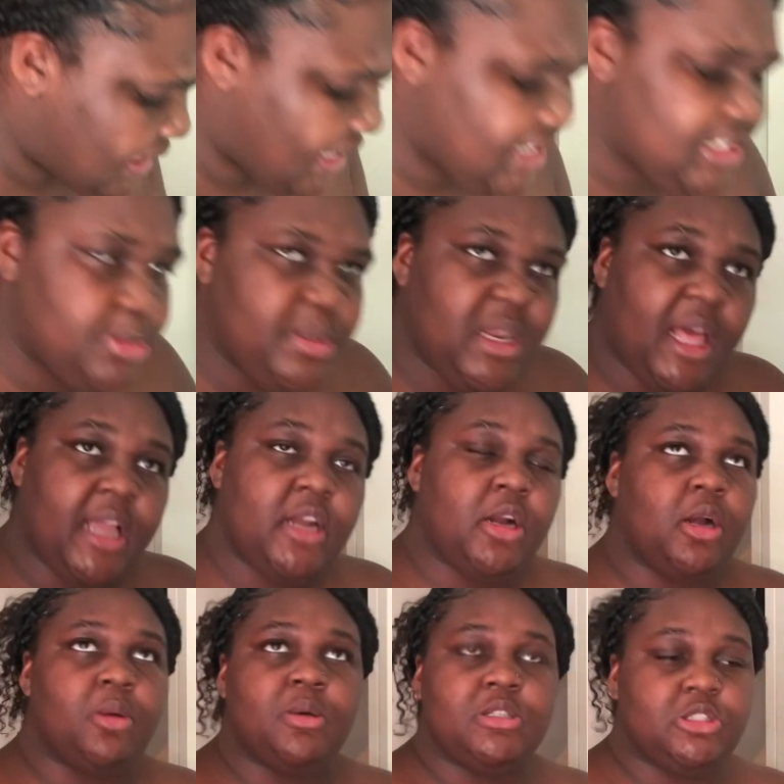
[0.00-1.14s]
And I just be like,
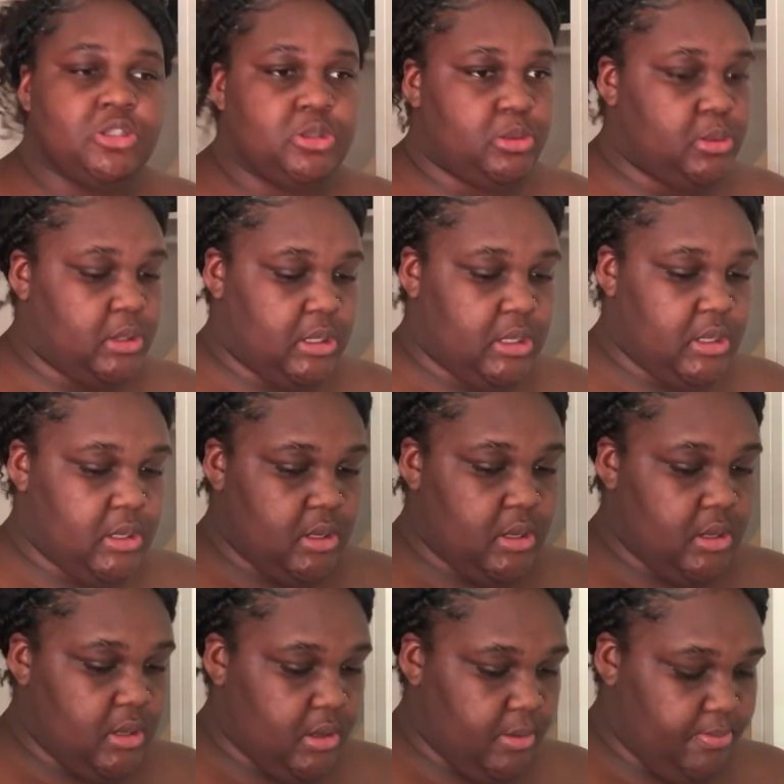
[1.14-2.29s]
girl, what did you doing?
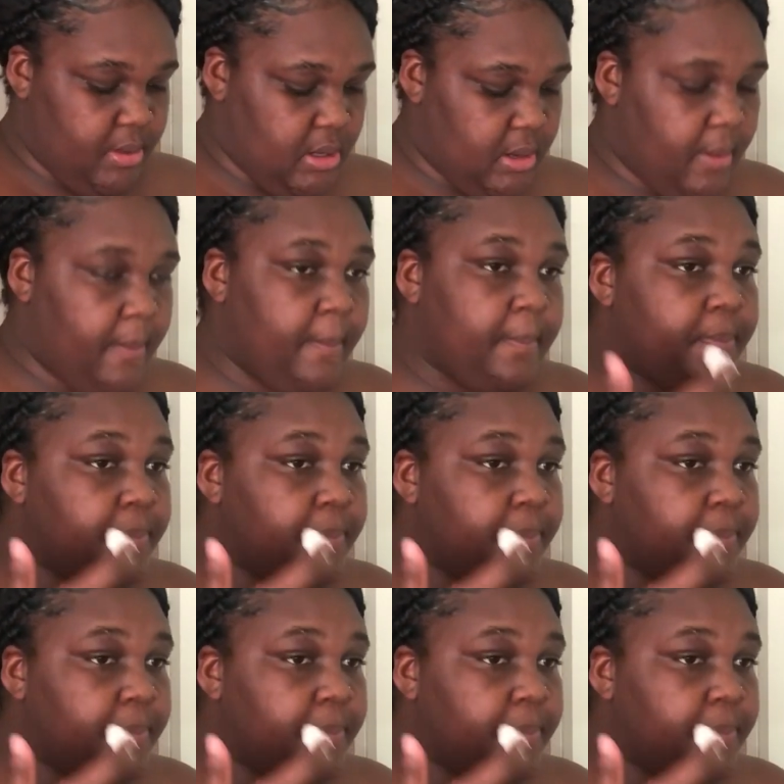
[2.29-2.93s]
But